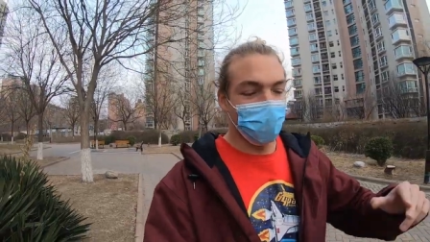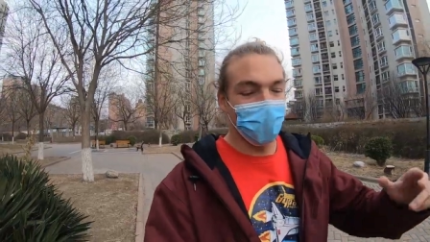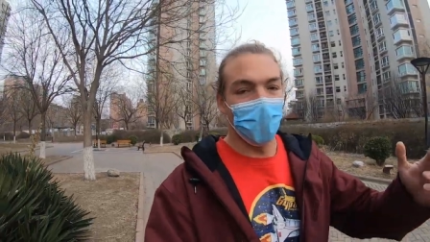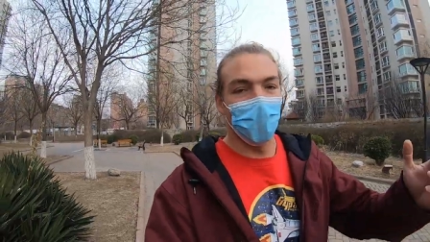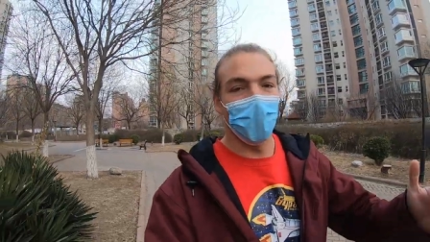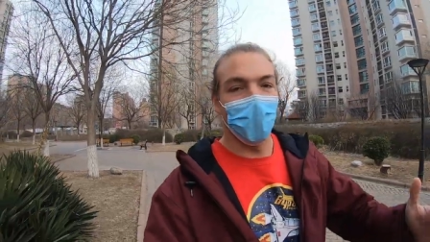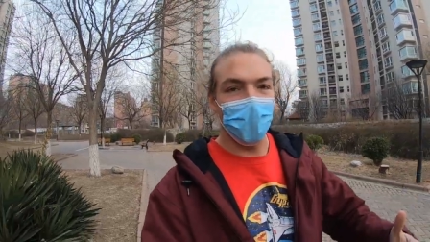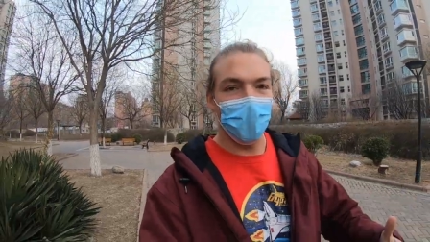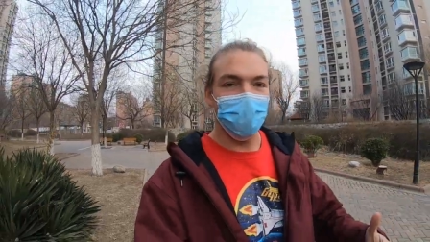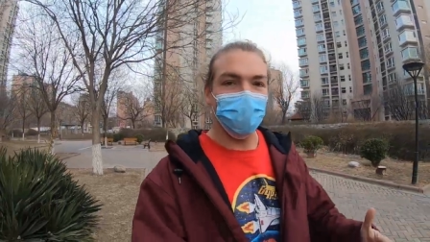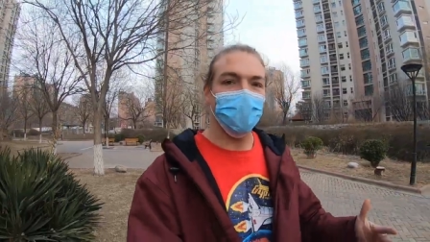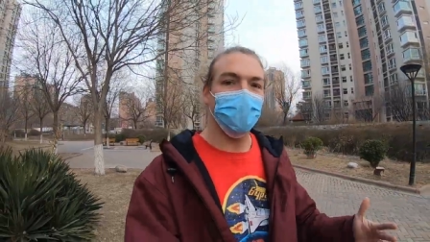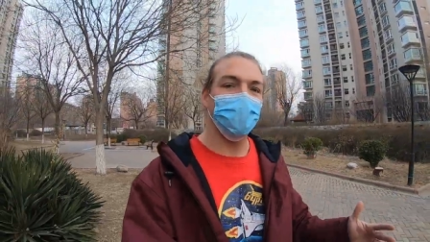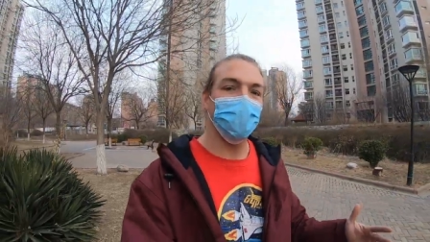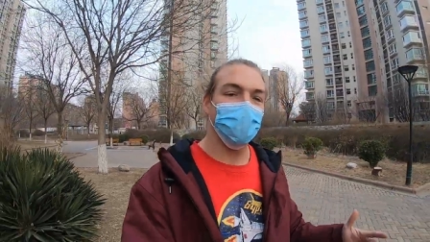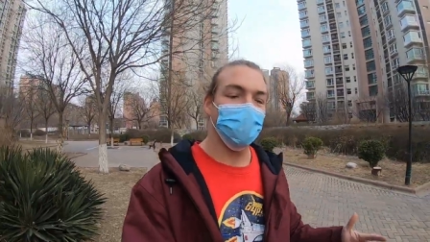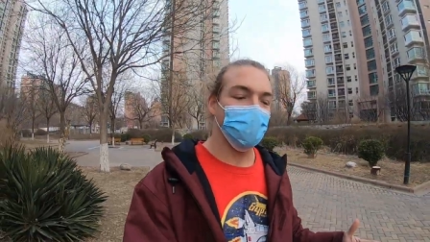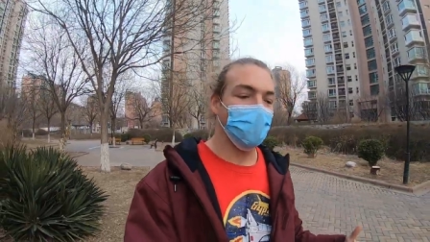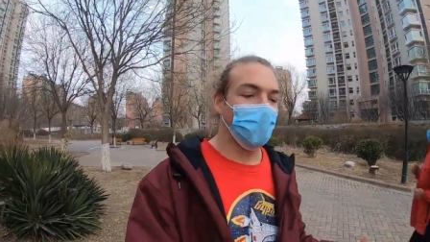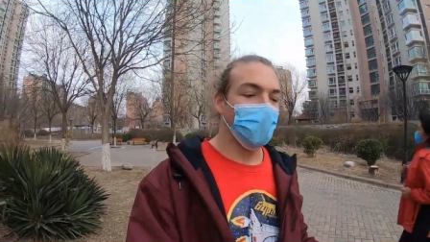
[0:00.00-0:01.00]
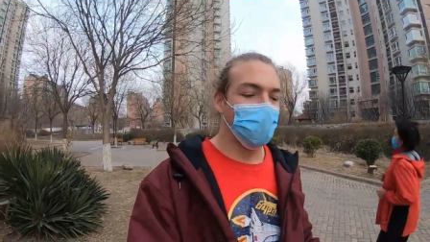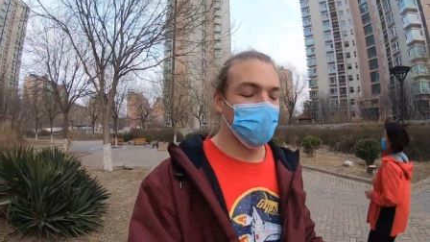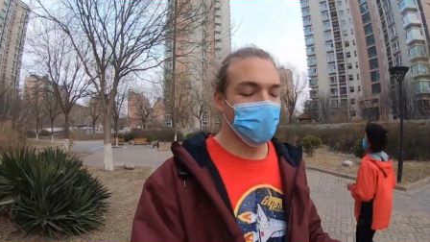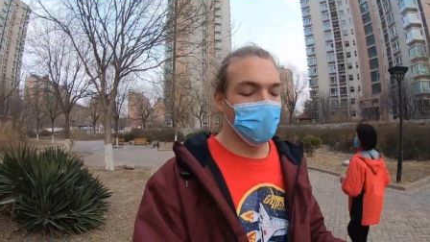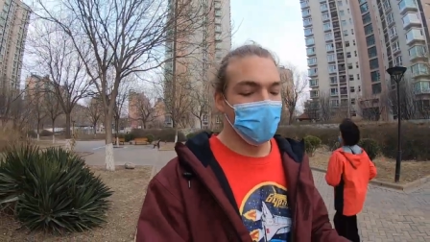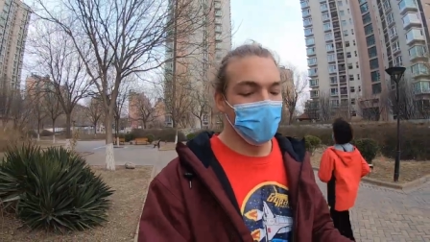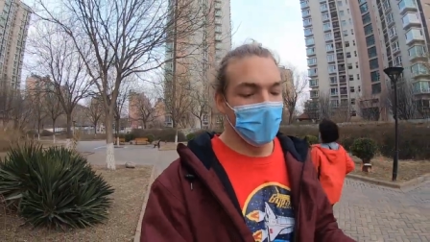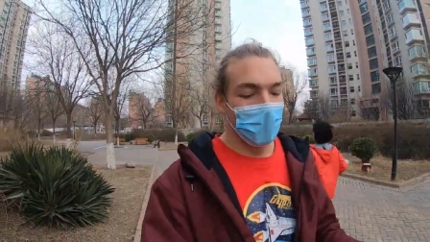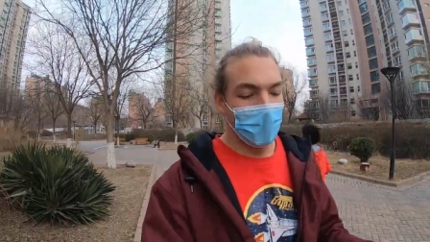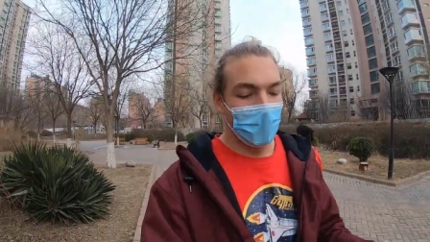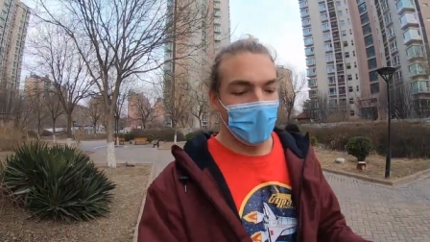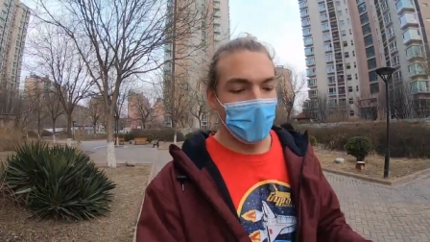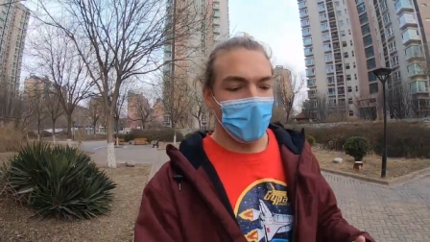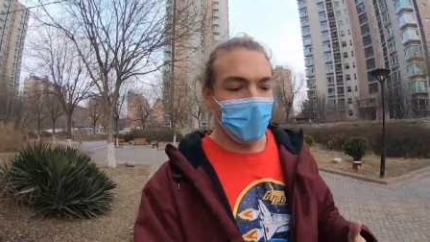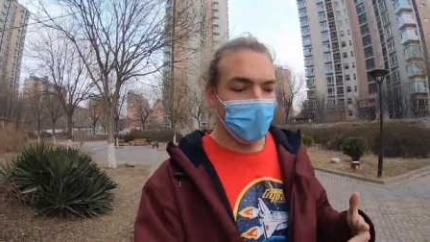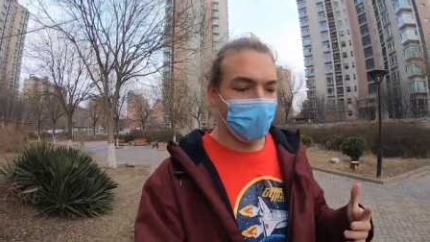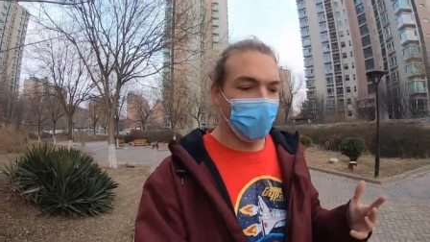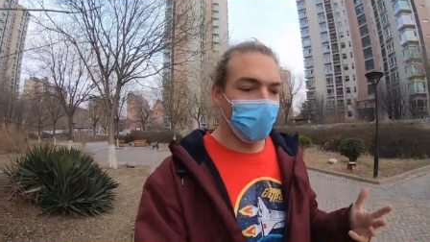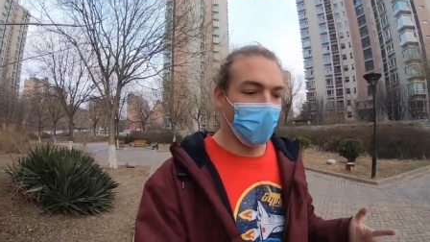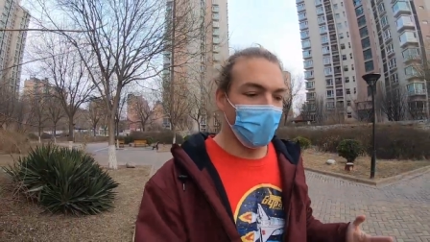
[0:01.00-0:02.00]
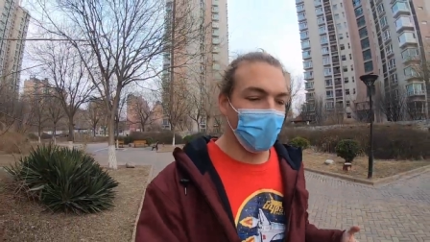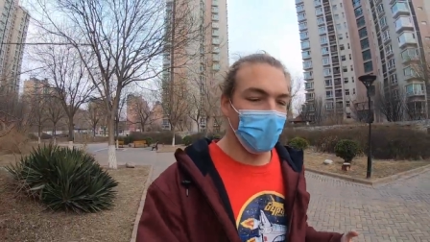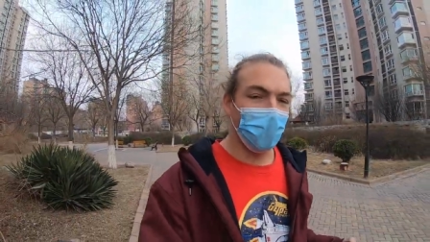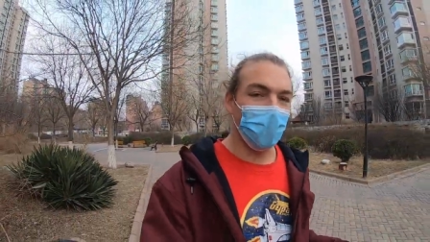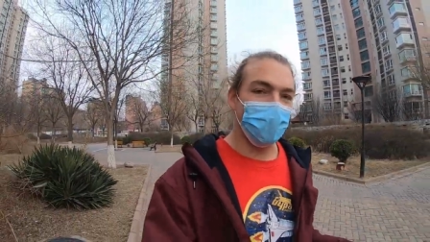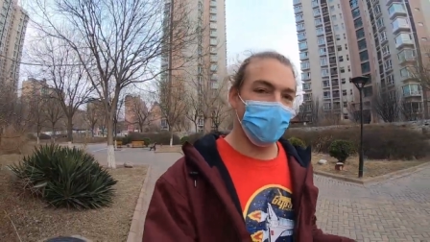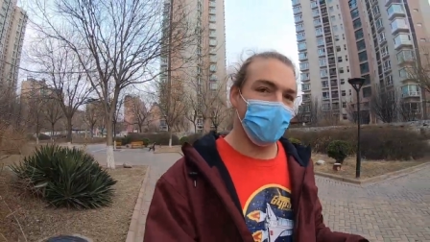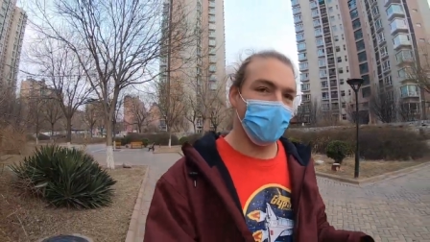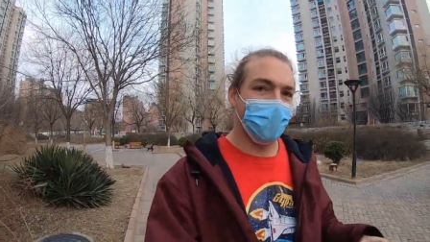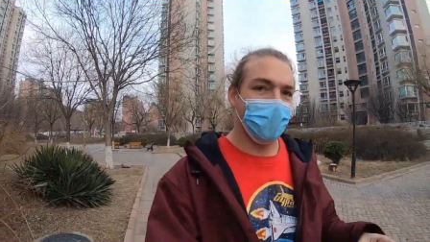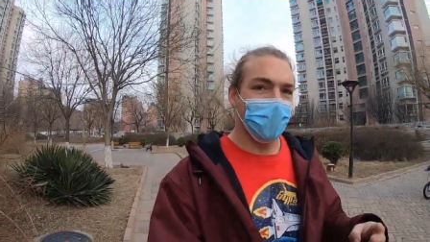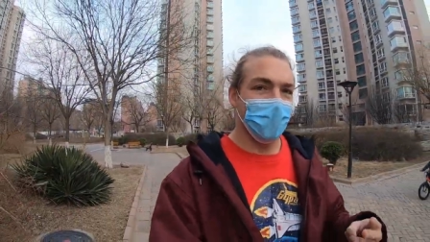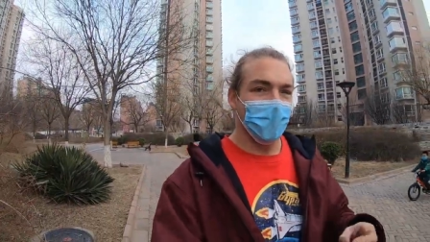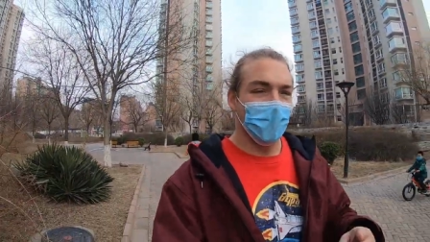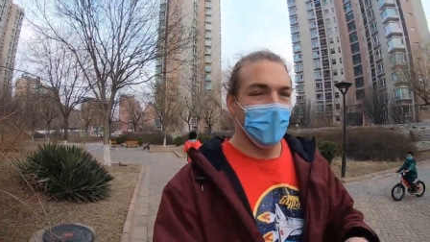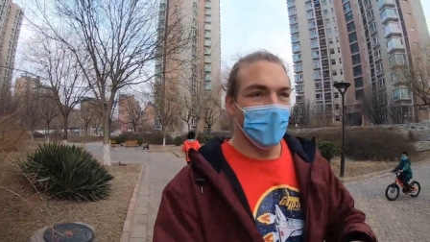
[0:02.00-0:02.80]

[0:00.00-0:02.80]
floors in the Xiaoqu each floor has like